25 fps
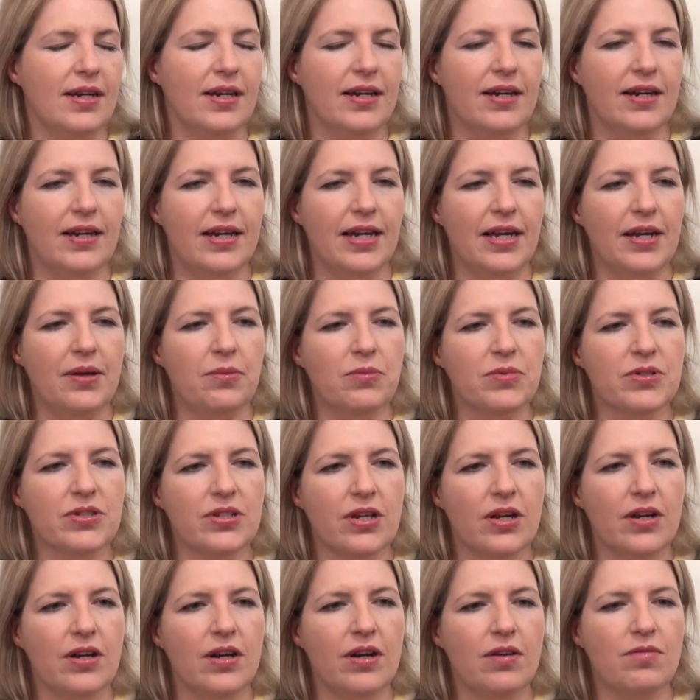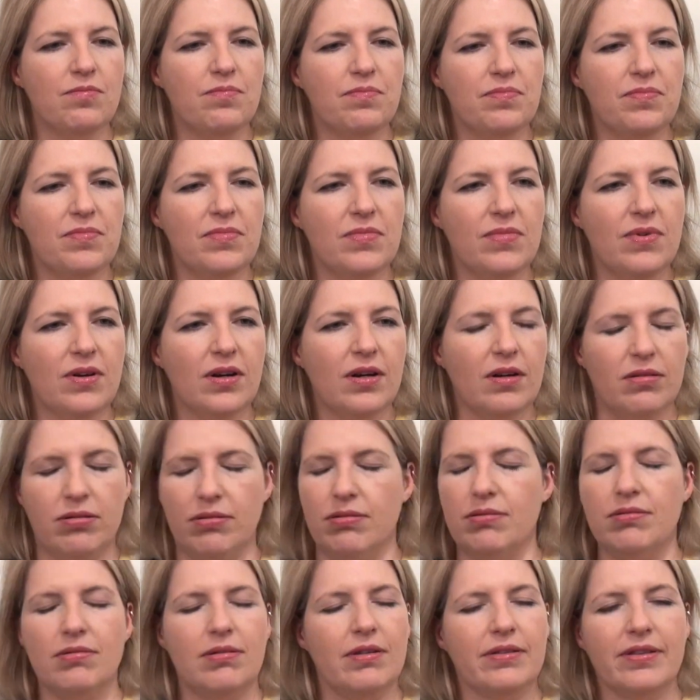Uh, it was a, a
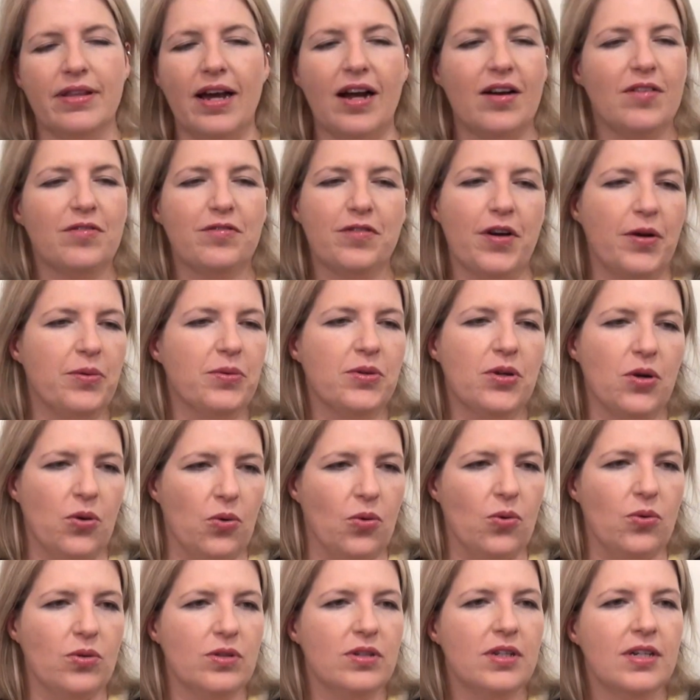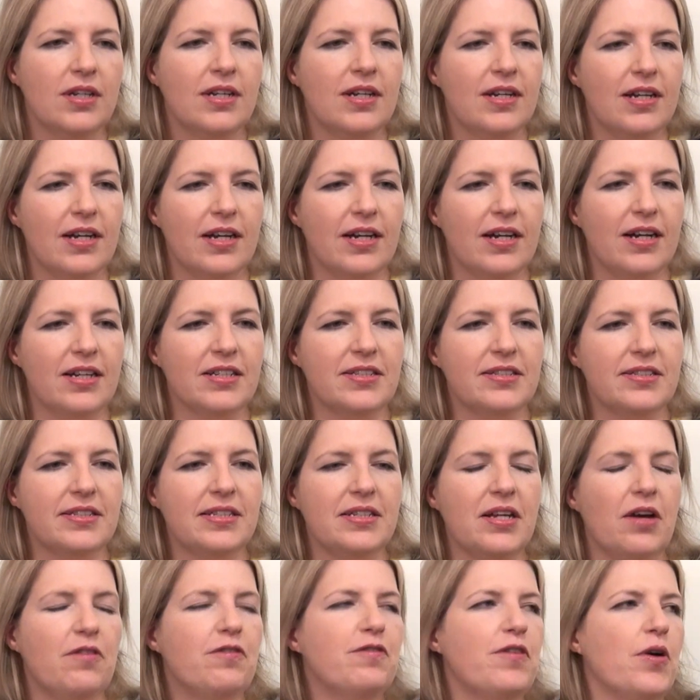that phone call, uh, a,
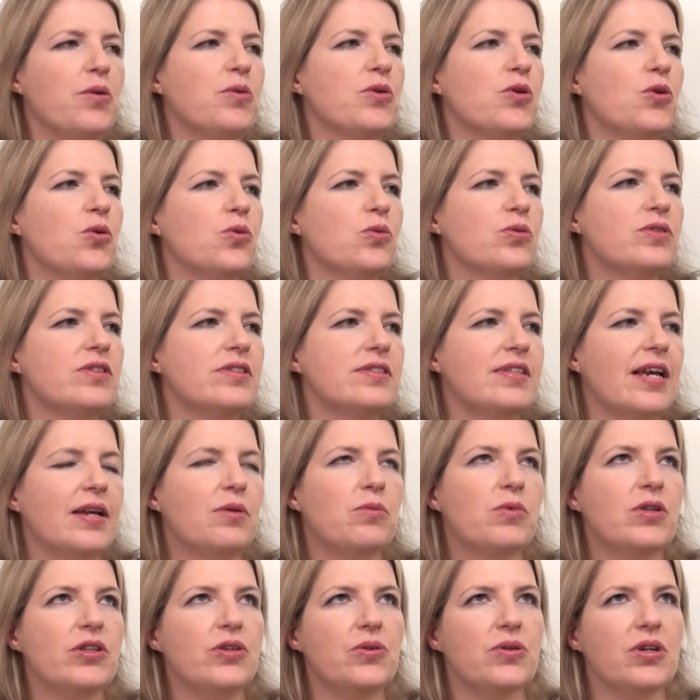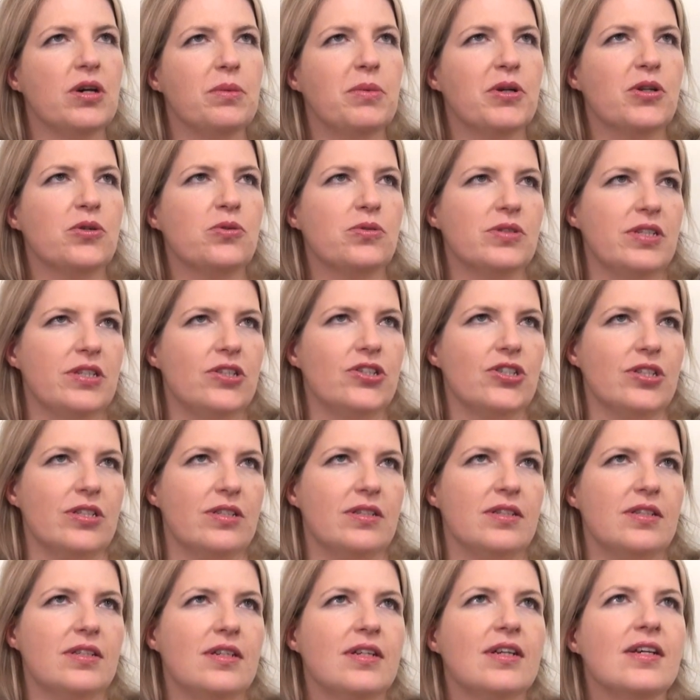a, phone call to say, "Will you come and audition?"
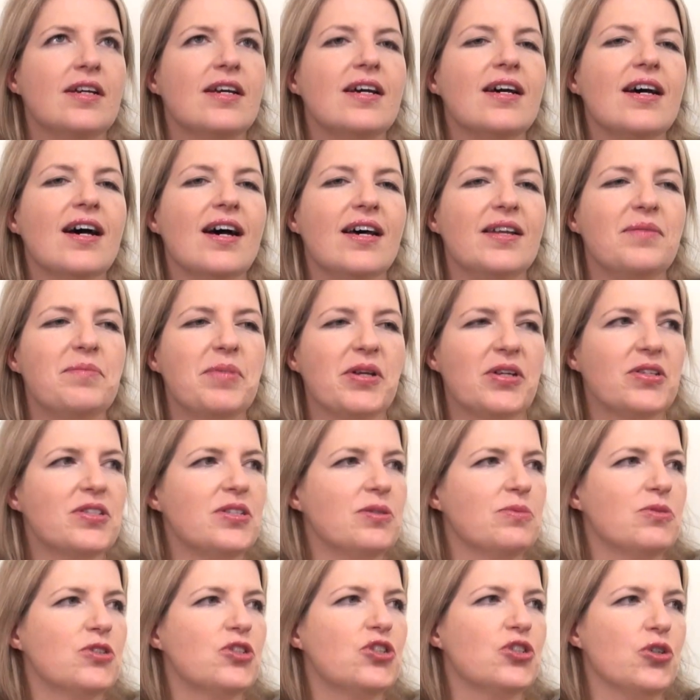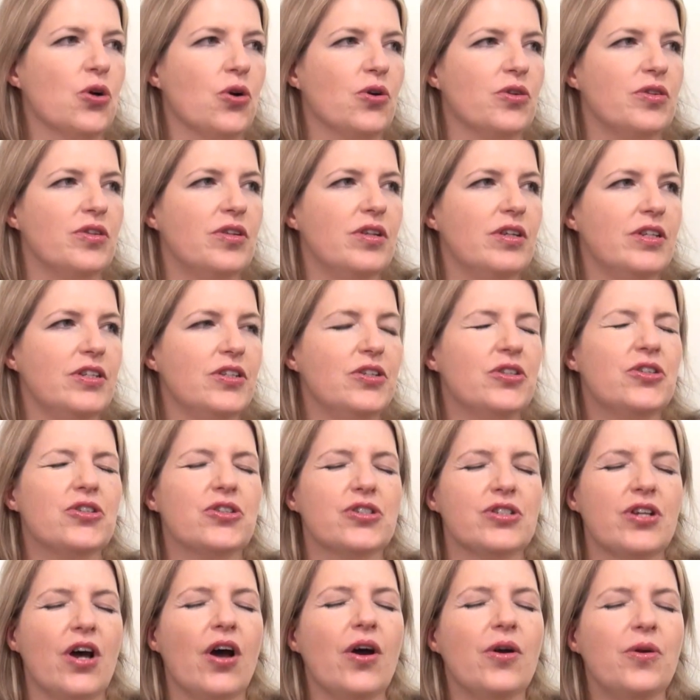And um, because it was John, you're
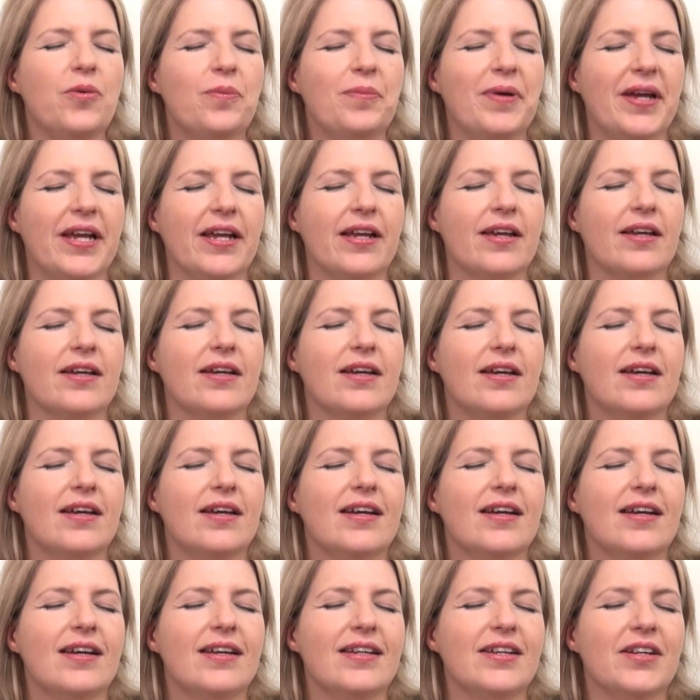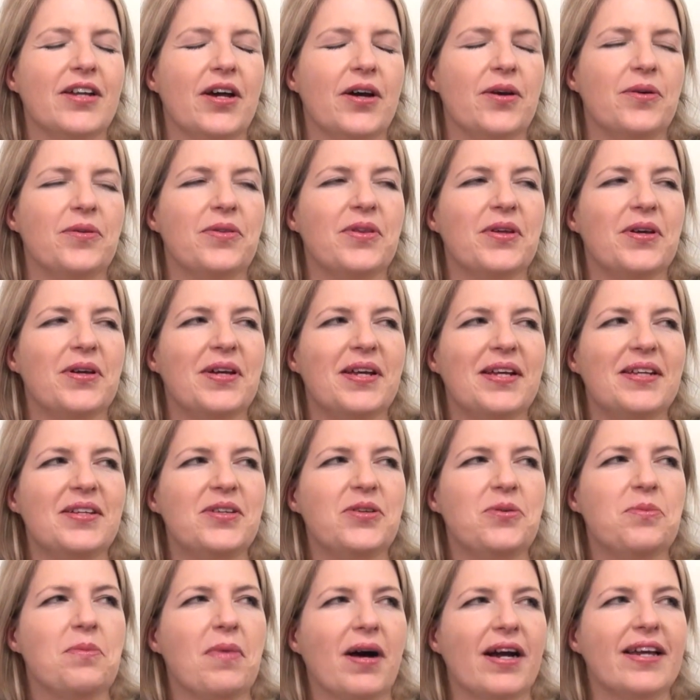just hoping, you know, that
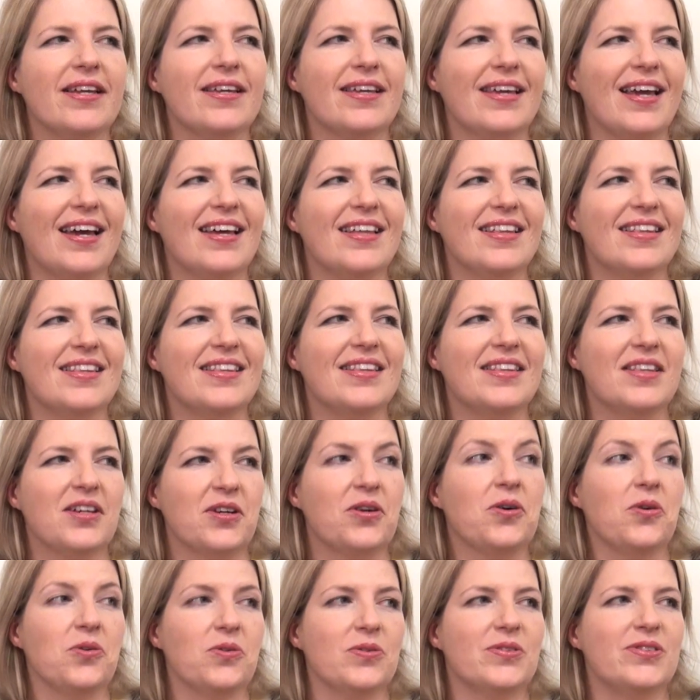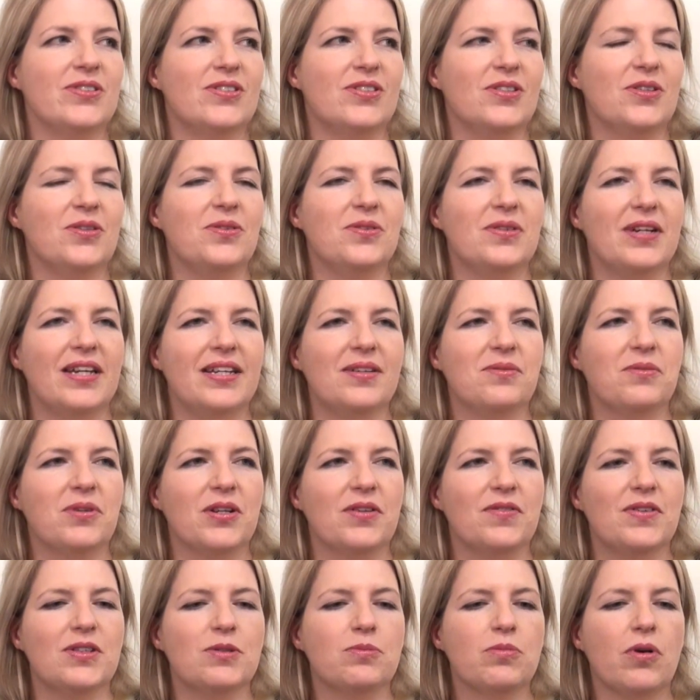you might get the call to do one
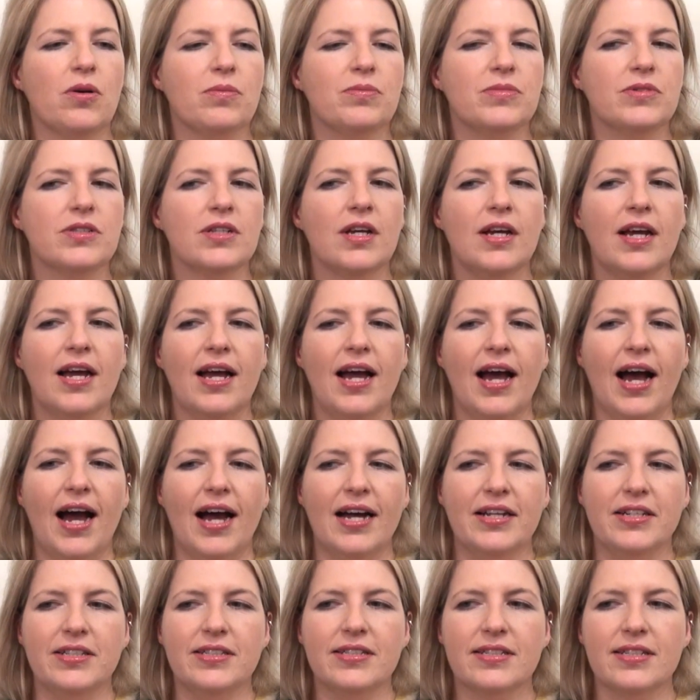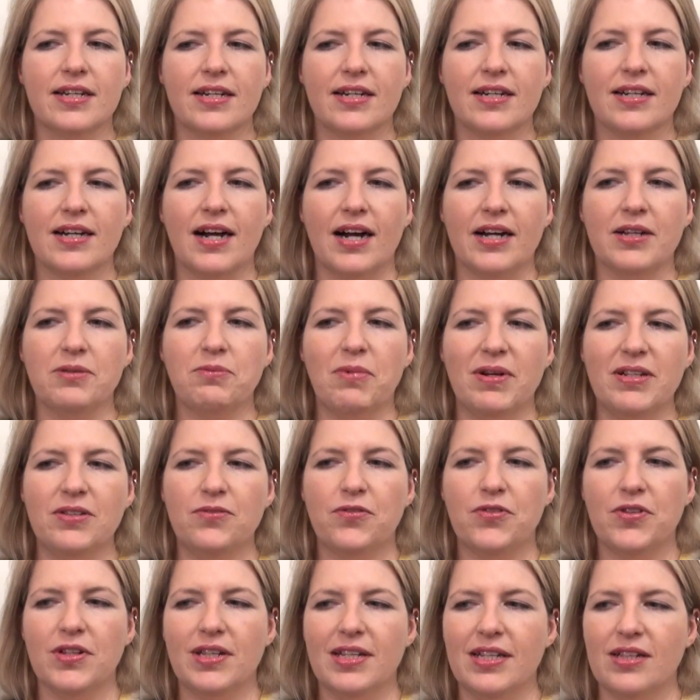of his proms. And uh, I went
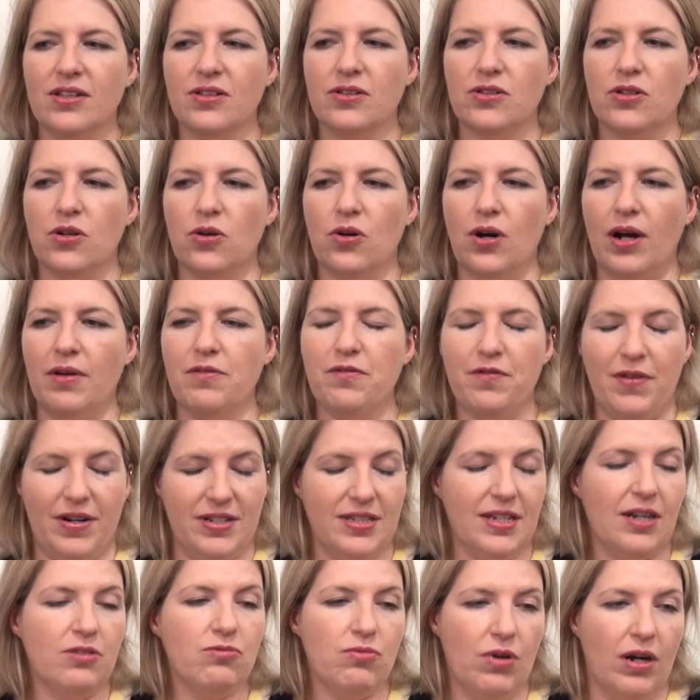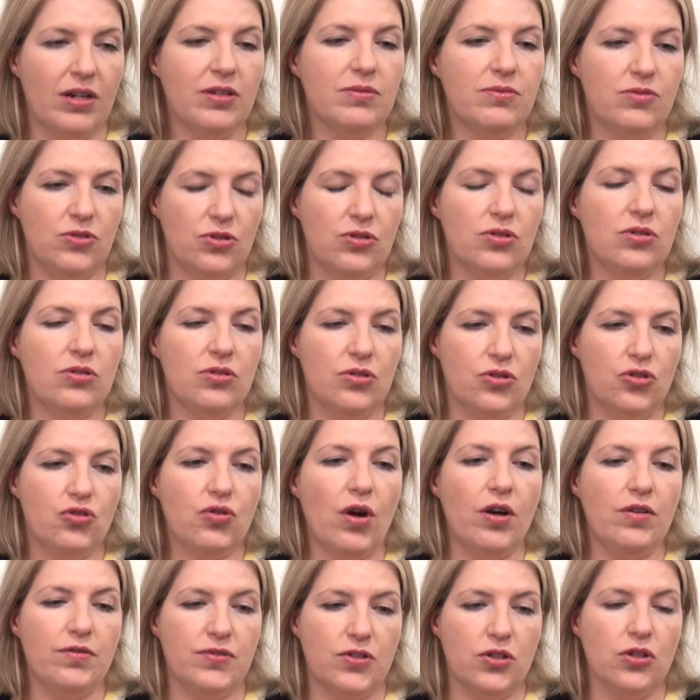for a little. In fact, I, I
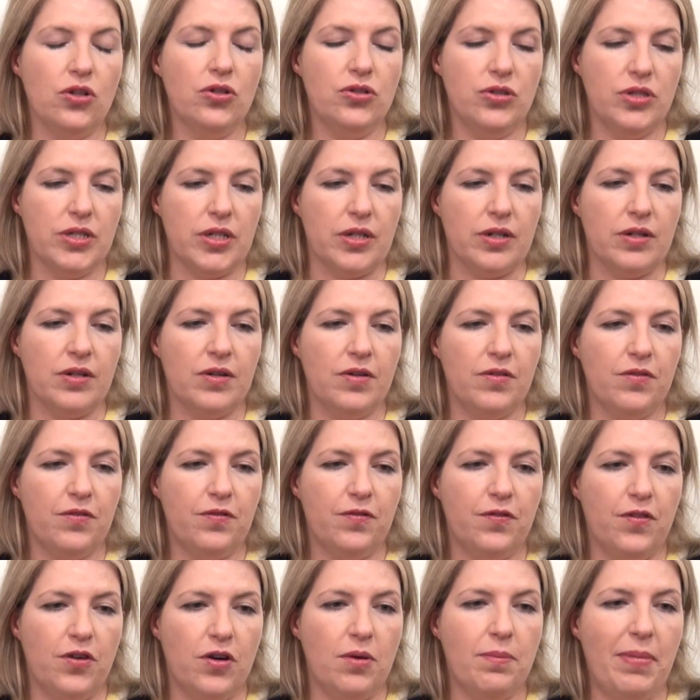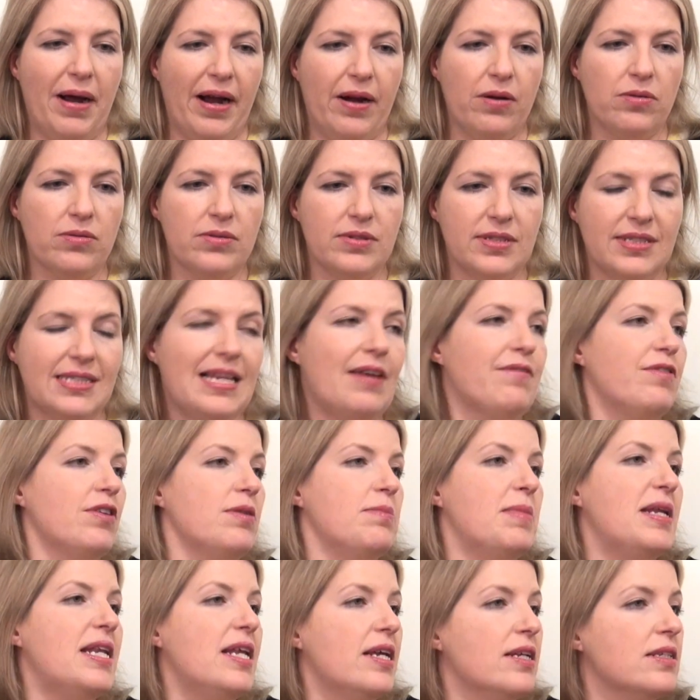drove to London for about seven
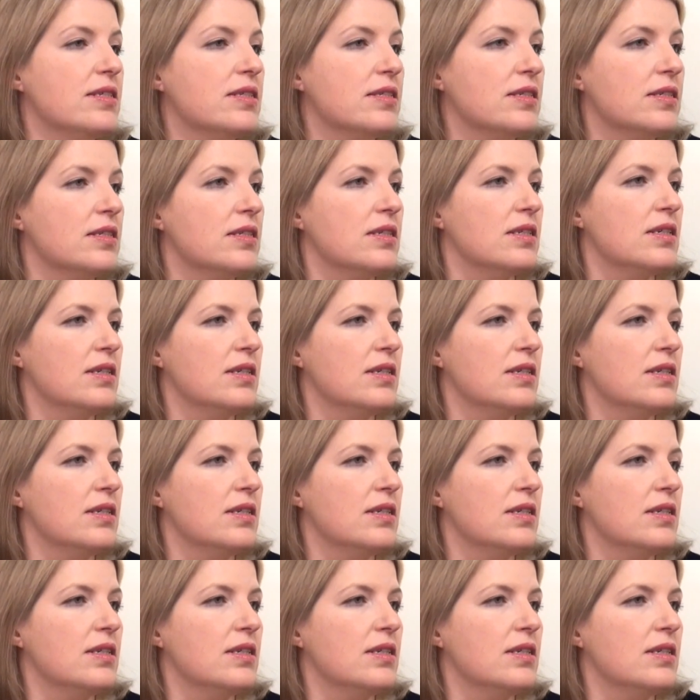minutes.